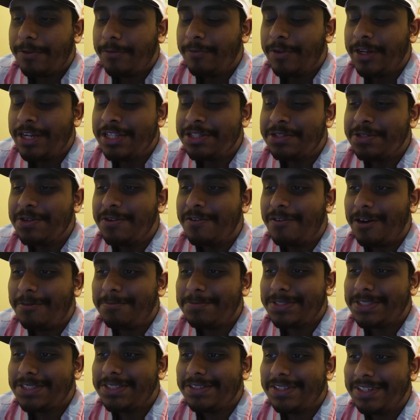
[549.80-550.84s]
Ready to
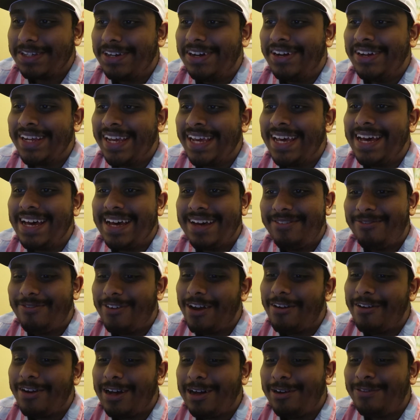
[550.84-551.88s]
erupt. Yeah,
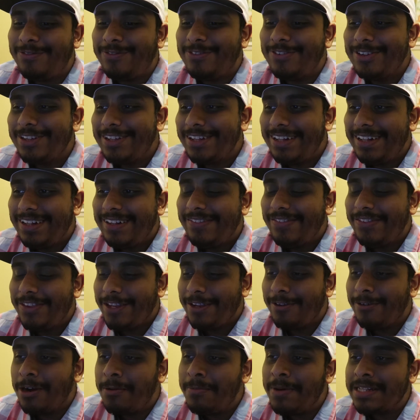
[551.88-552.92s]
fair enough.
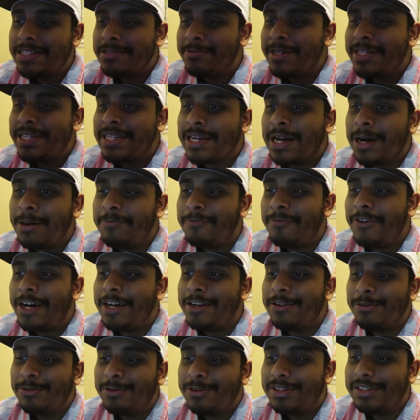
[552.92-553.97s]
You're about to win the cup
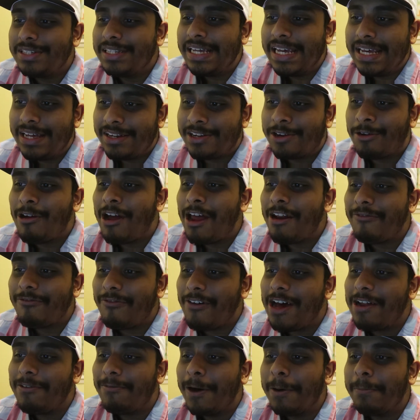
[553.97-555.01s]
final. The grand
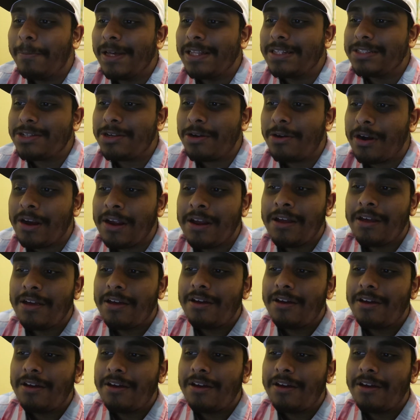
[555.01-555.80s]
final, I mean, sorry.